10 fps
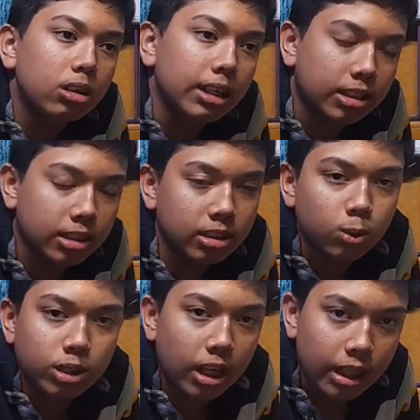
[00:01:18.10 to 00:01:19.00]
Yes,
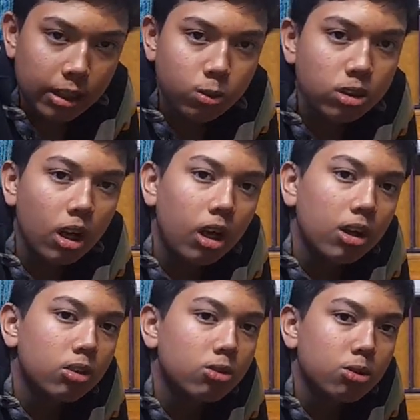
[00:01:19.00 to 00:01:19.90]
those are leaves.
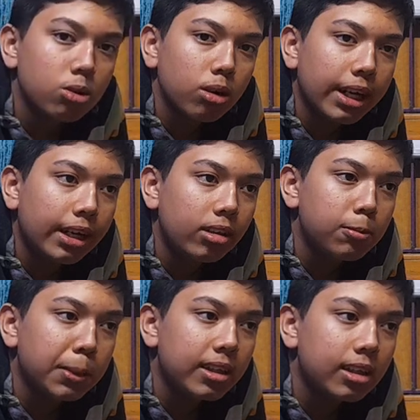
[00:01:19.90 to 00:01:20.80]
So, it
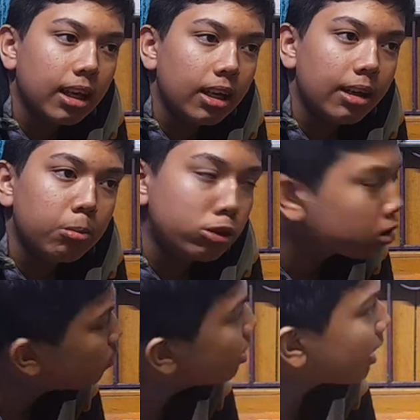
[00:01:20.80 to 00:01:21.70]
is basically
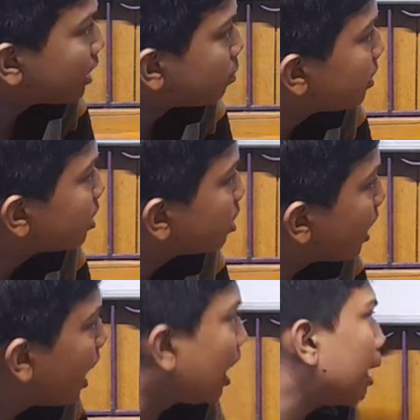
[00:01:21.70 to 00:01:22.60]
most of the
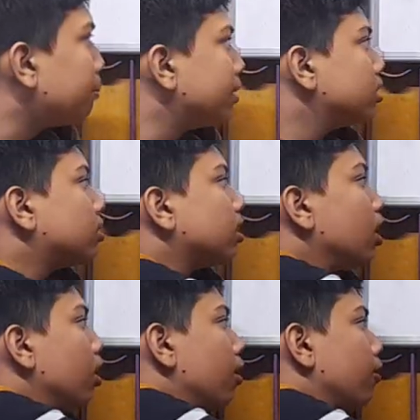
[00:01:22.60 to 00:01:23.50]
transpiration happens
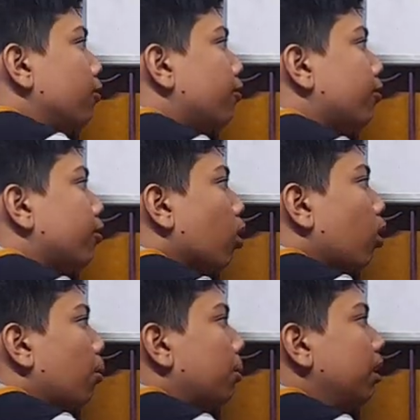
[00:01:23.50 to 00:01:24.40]

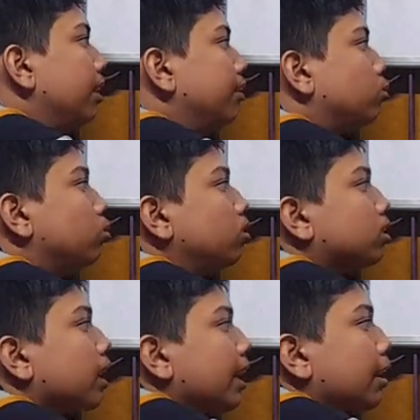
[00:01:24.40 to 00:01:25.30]
from leaves. We will
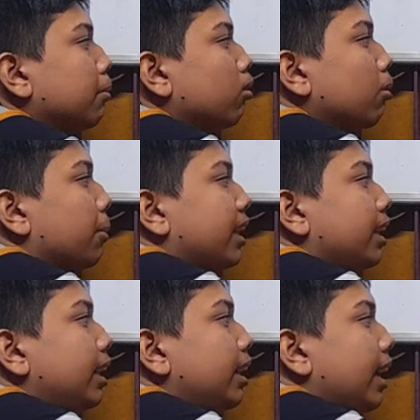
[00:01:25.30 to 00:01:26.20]
study about
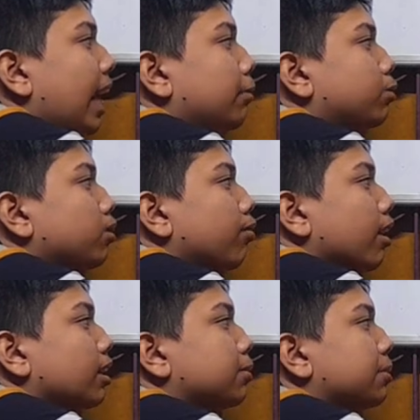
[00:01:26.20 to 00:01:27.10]
many types of
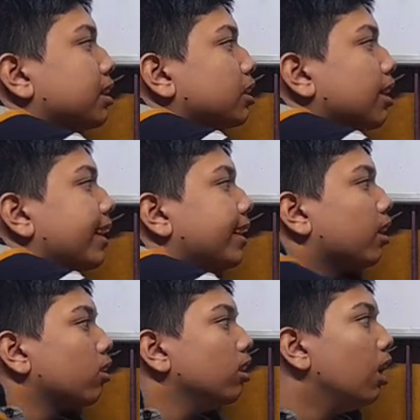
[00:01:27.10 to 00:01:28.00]
transpiration
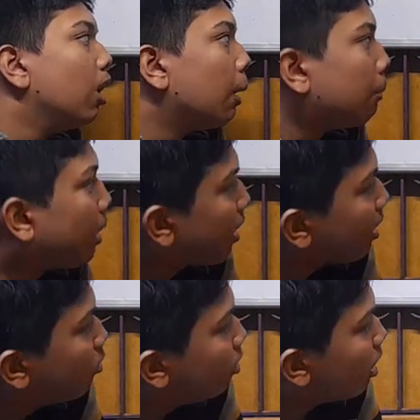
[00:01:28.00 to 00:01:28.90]
later on,
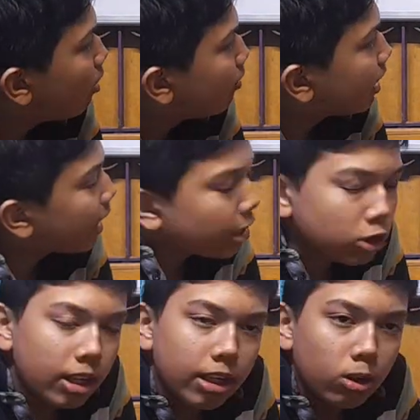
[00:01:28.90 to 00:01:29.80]
but we can
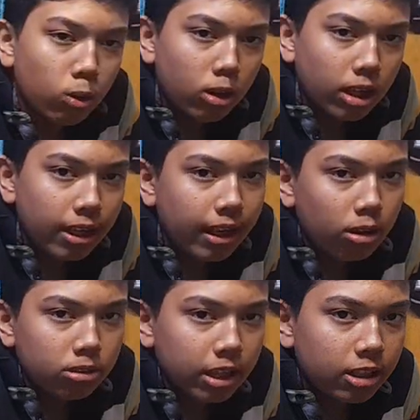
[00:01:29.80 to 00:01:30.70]
actually note it
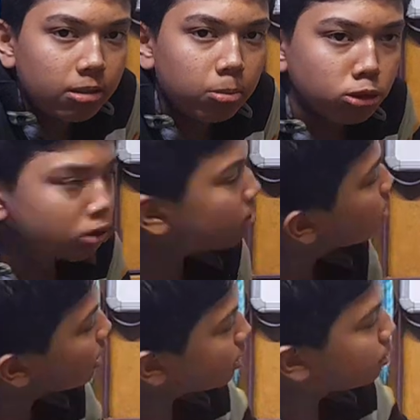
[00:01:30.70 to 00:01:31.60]
down that most of
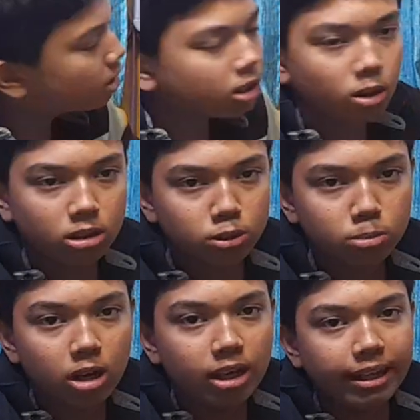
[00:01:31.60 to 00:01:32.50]
the transpiration occurs
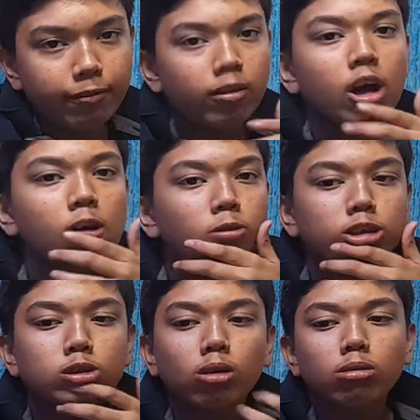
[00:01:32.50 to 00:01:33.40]
from the leaf,
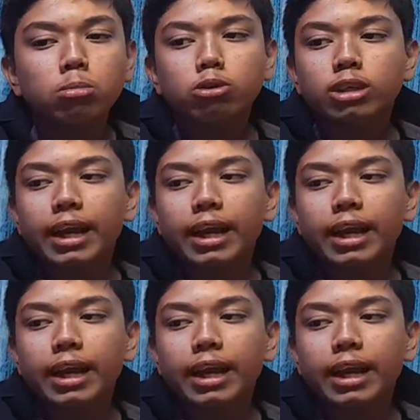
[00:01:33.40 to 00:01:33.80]
which is one of the